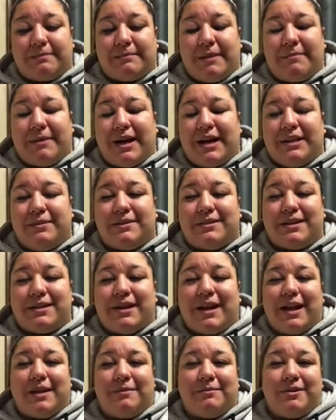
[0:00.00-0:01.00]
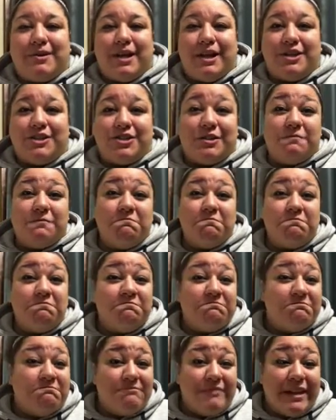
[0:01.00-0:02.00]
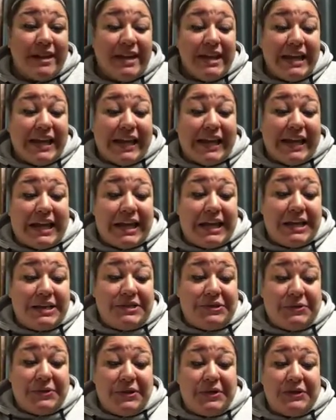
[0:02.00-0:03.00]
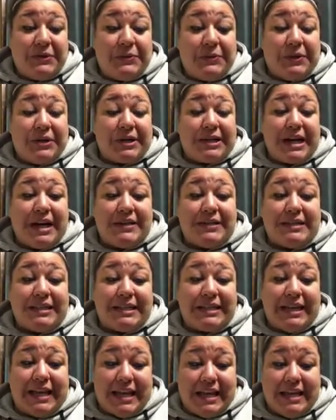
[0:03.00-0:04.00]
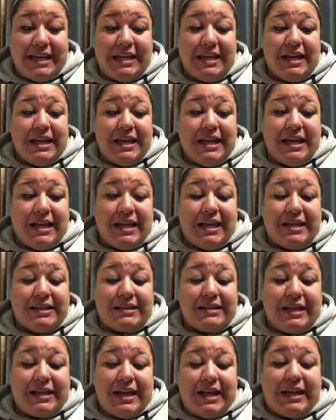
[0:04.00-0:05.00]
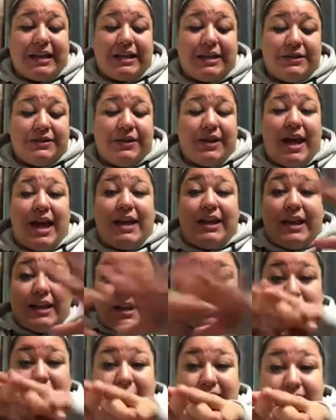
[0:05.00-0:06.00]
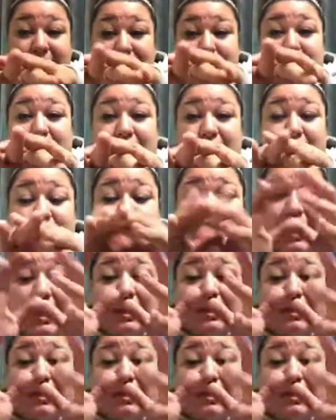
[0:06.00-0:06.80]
my body was in hibernation. And doing the workouts again, it's like you had like a messy road, like,